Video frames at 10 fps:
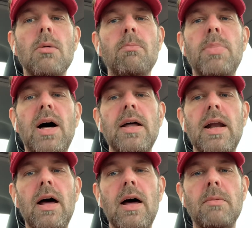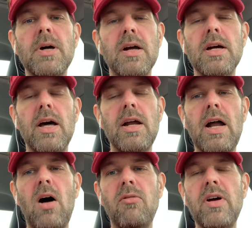But I'm going to cut it
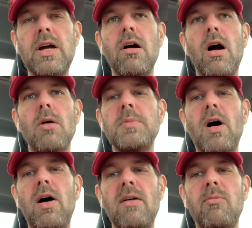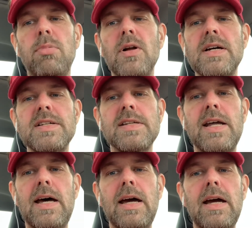off here. I hope y'all have a blessed
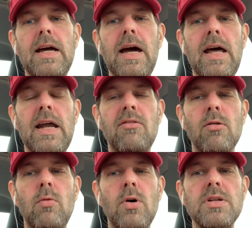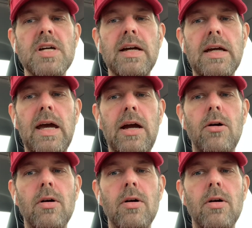day, and everyone take care.